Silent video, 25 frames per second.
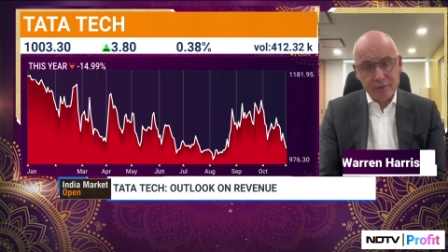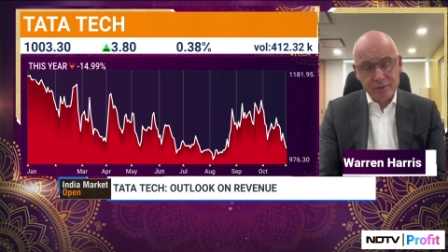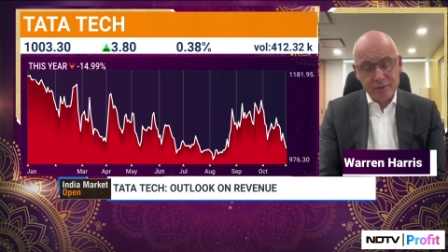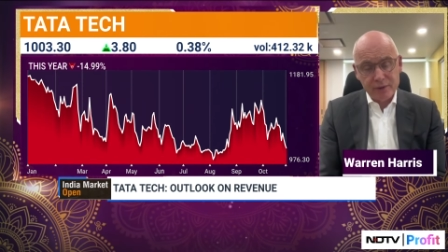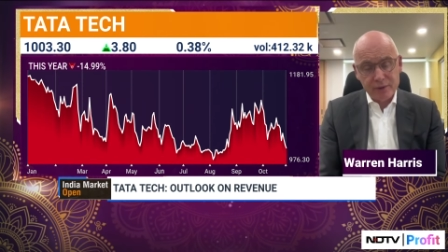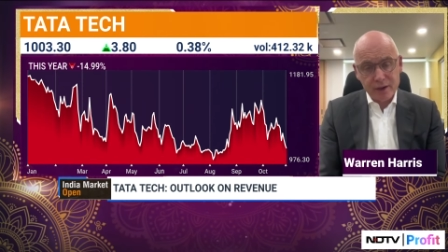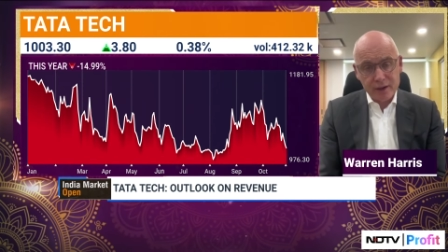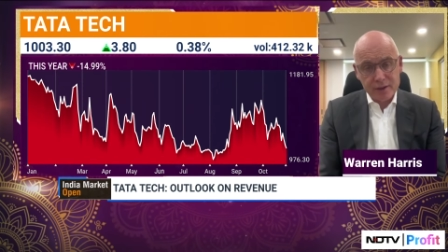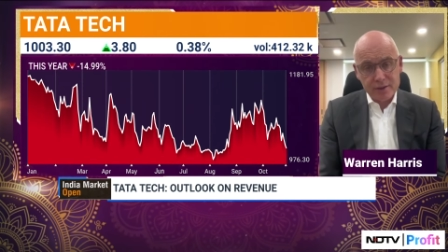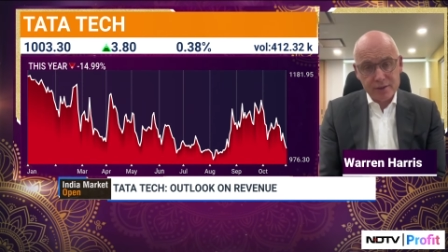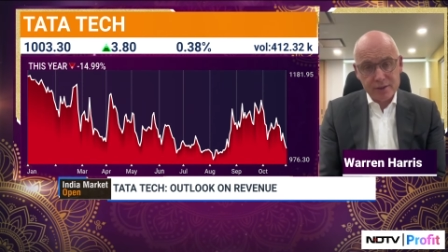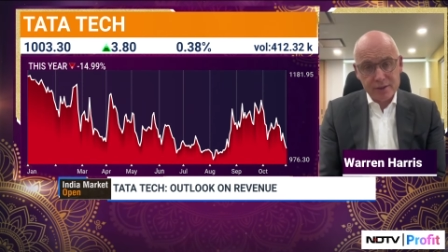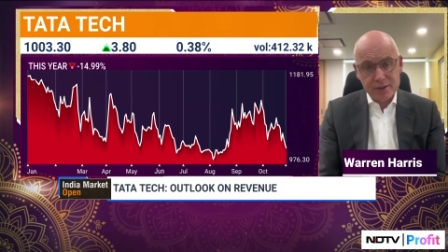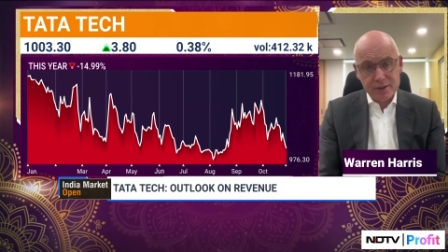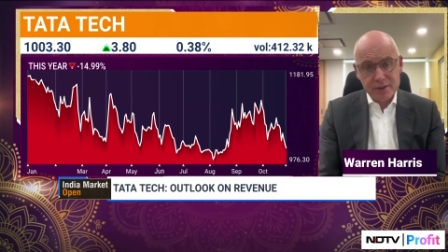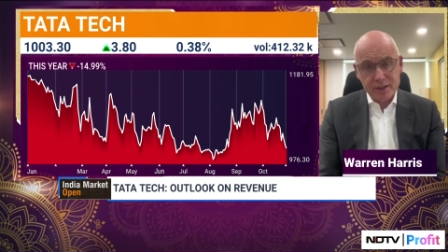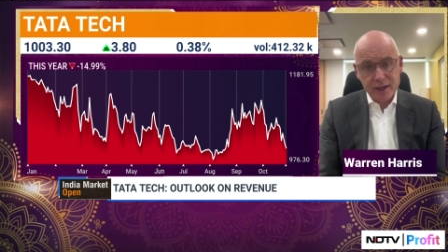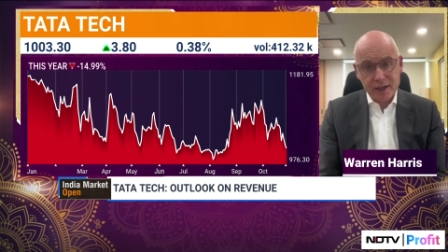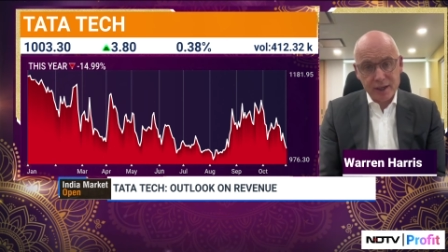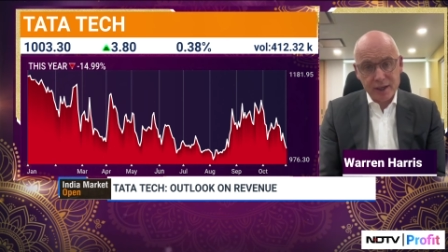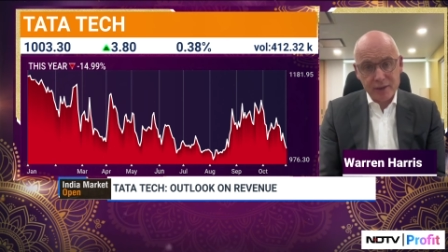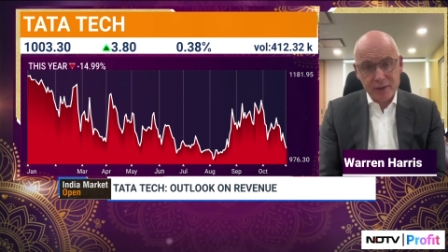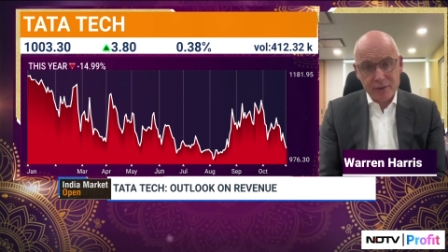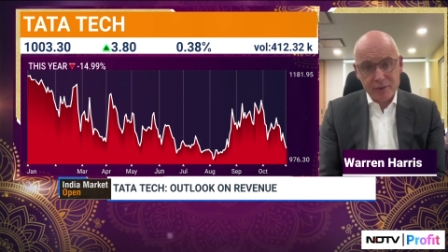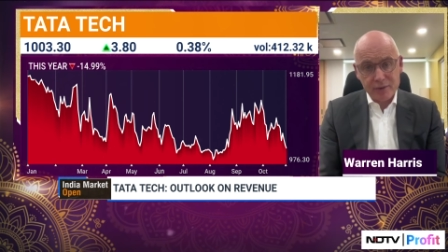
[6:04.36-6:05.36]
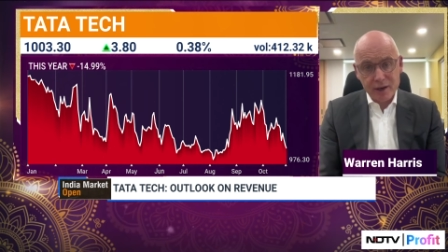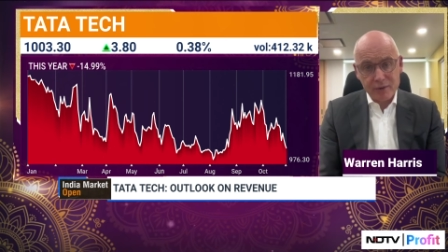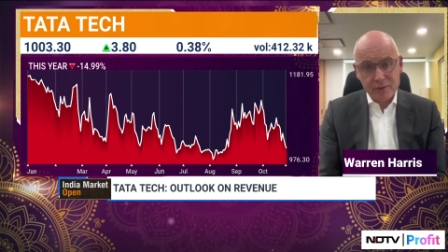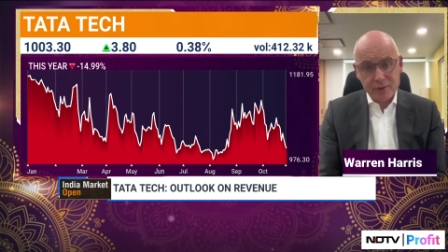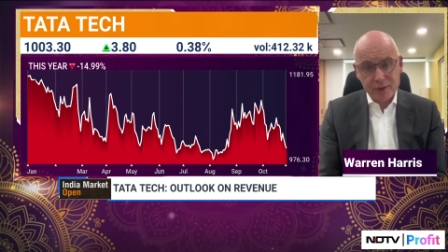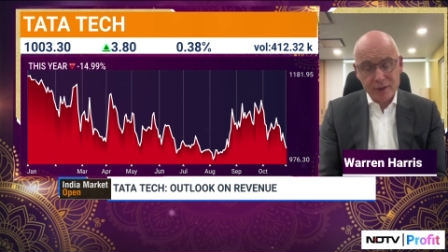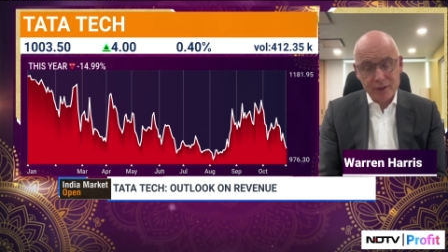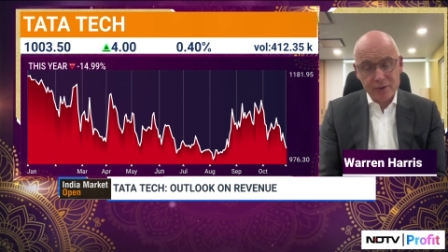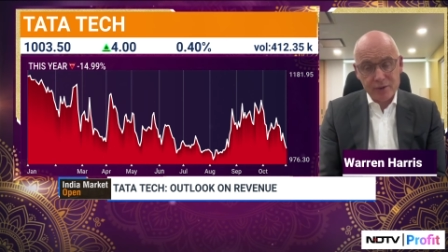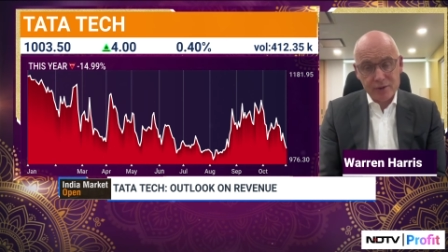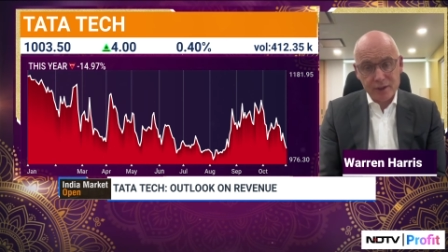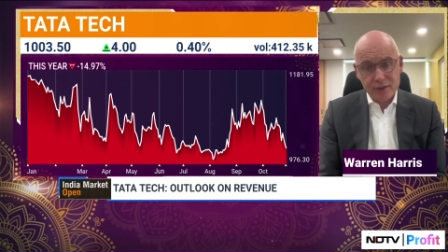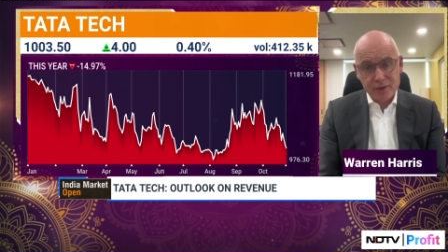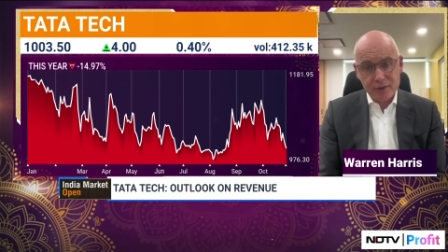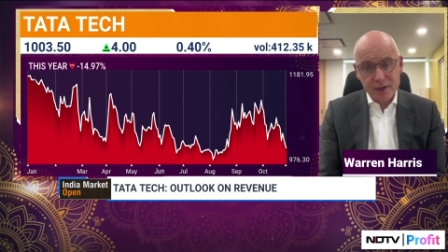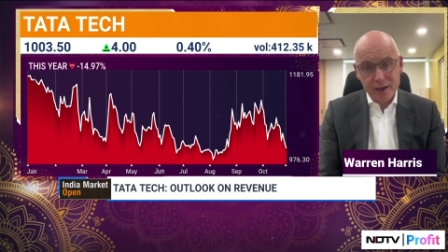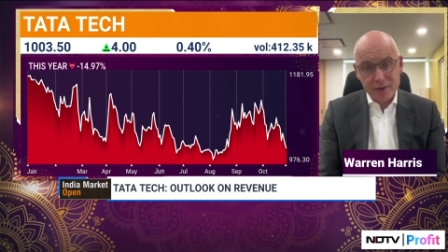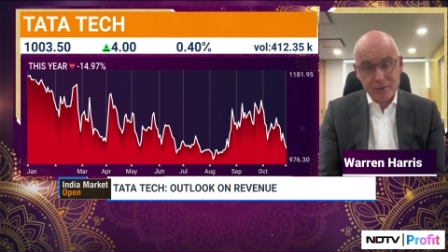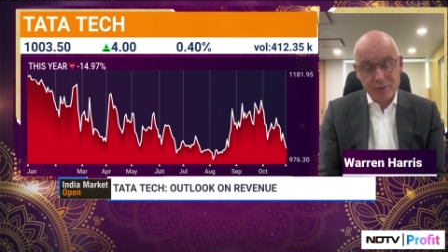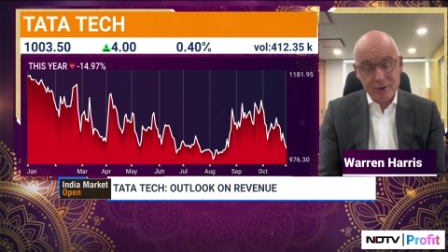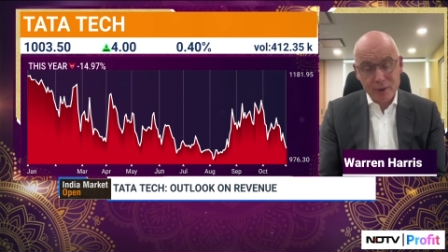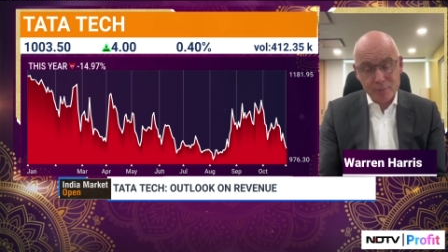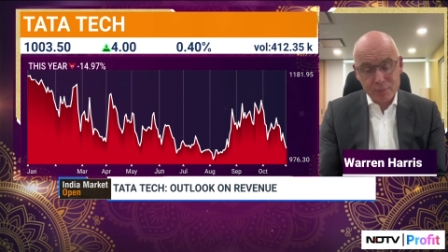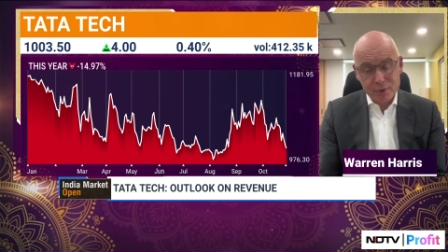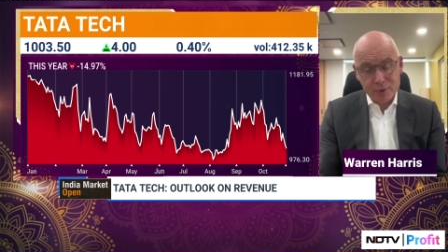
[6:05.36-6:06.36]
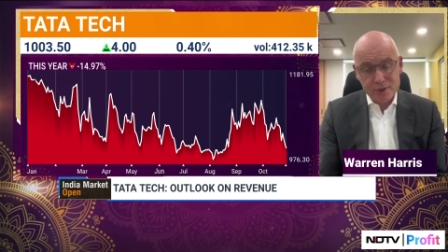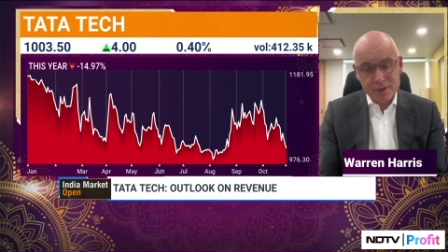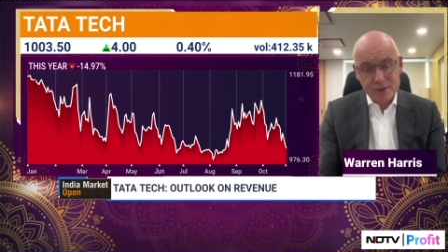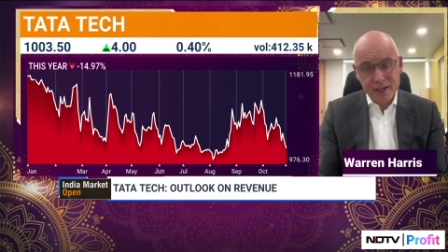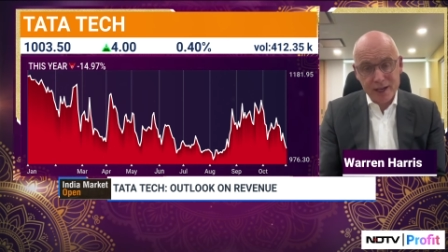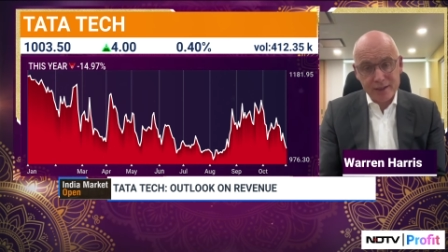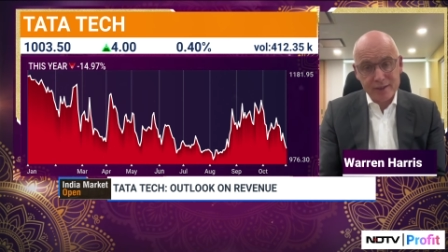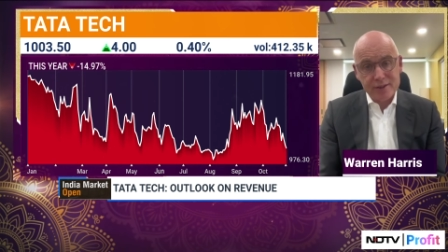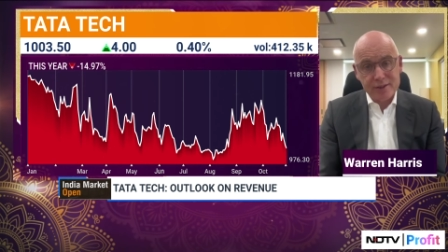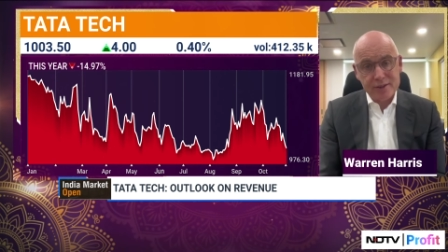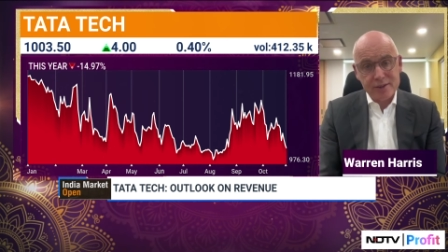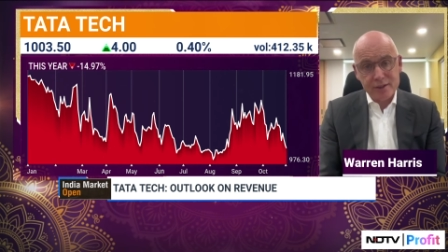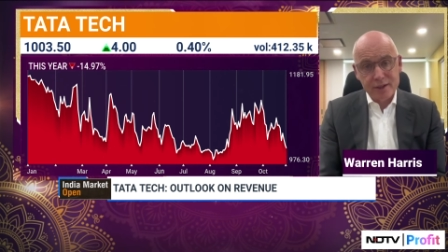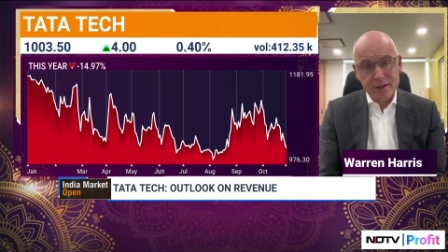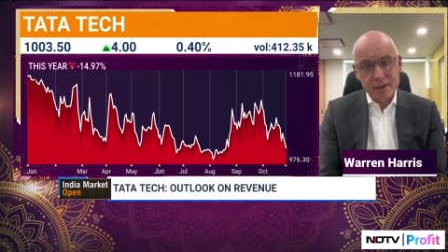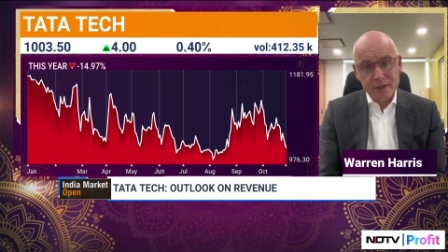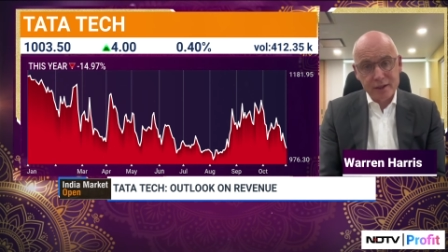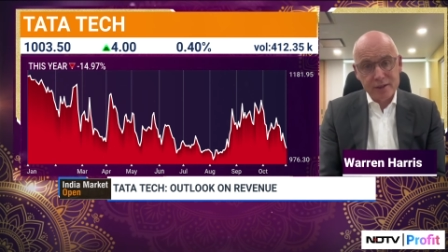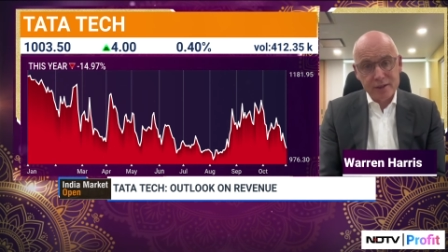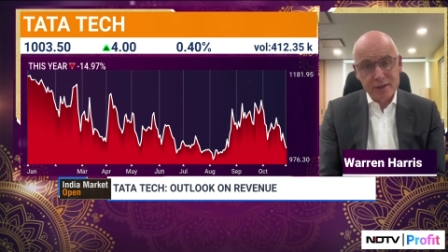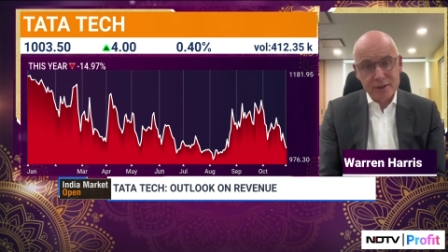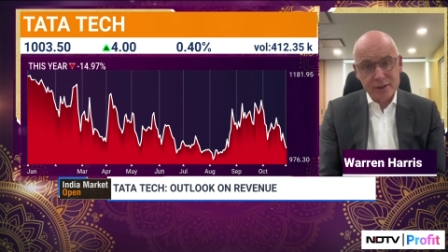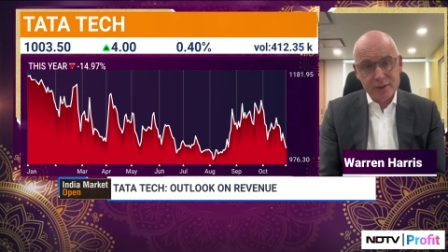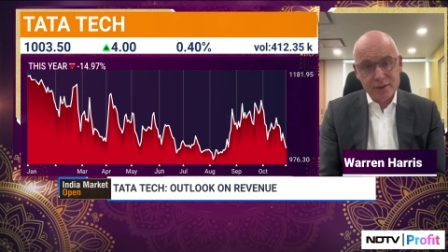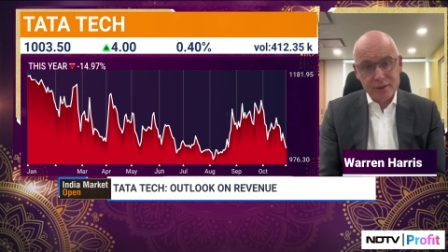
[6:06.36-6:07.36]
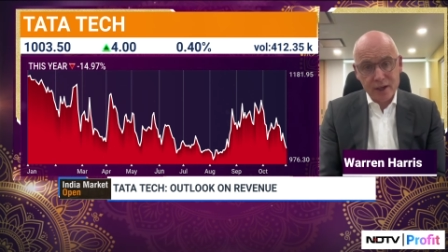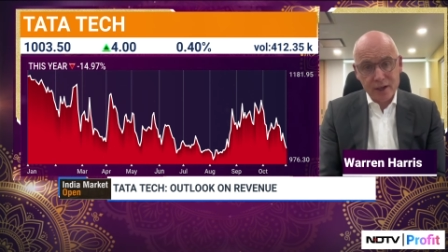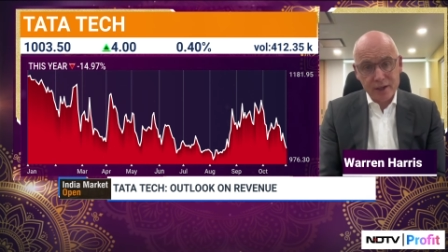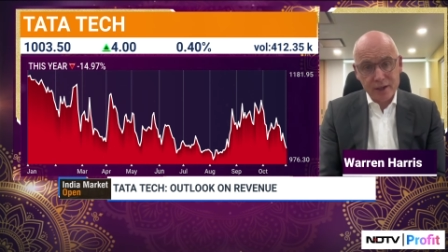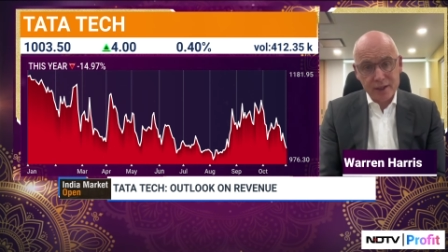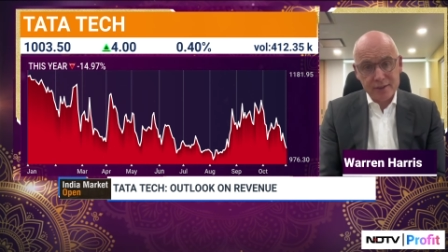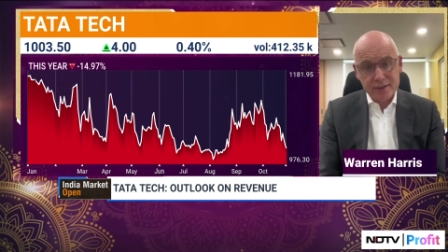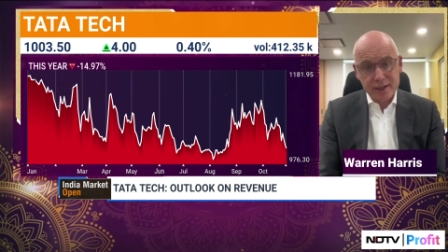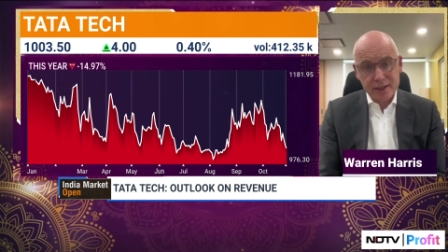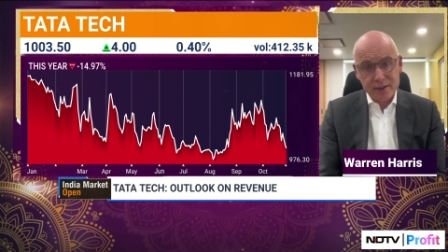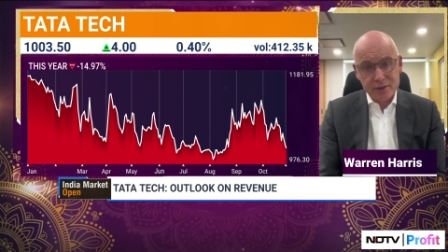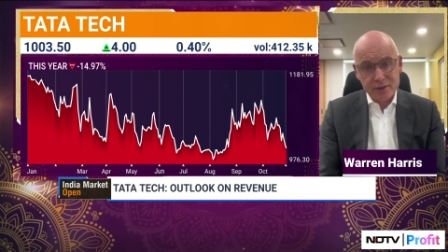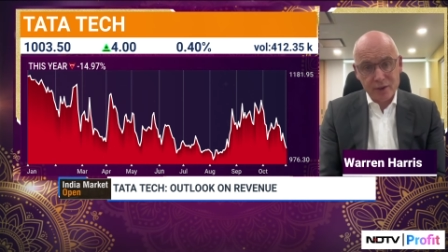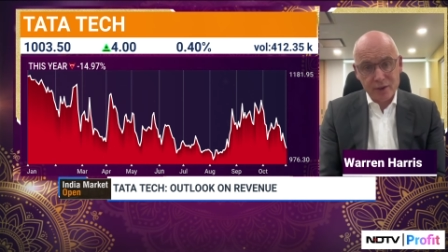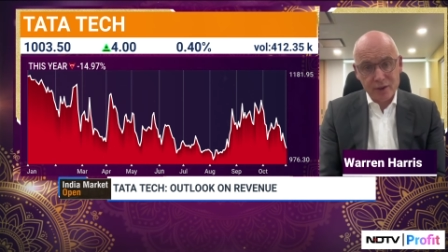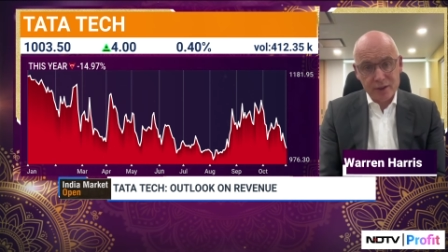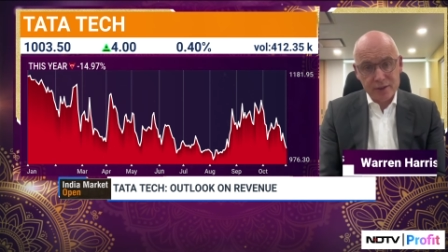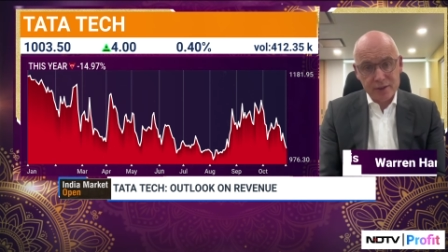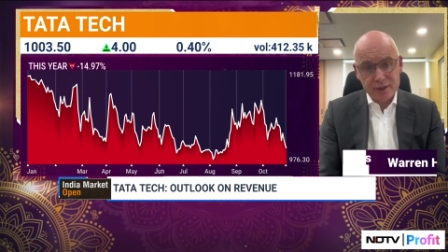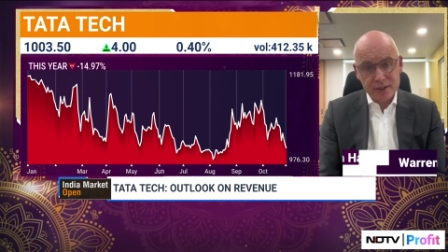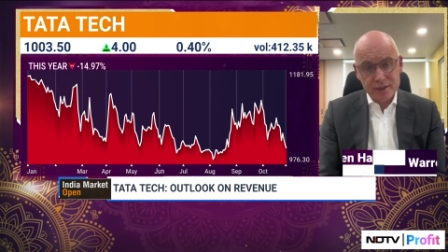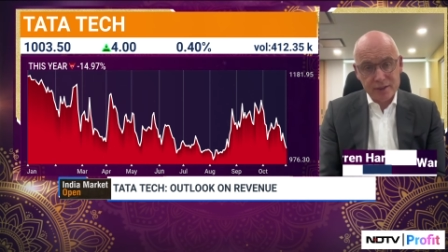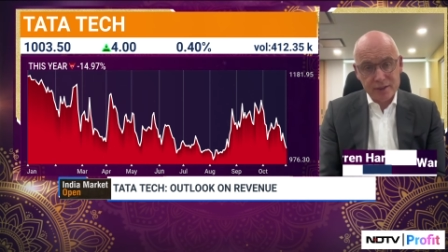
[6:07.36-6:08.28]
for us to scale the revenues that that represents to Tata Technologies.